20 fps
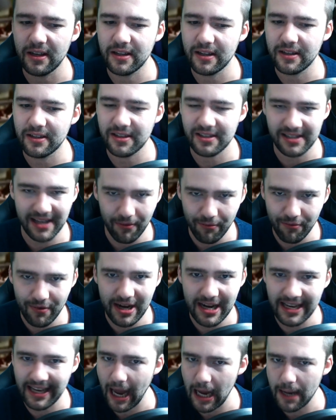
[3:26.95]
is that
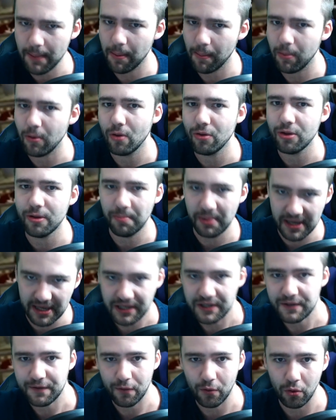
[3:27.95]
really capable on the
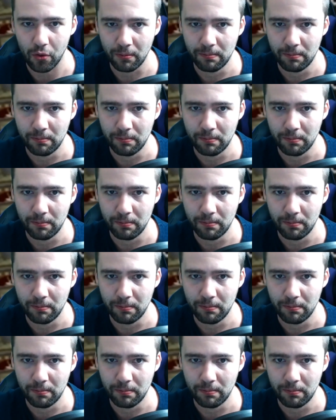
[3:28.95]
PS4?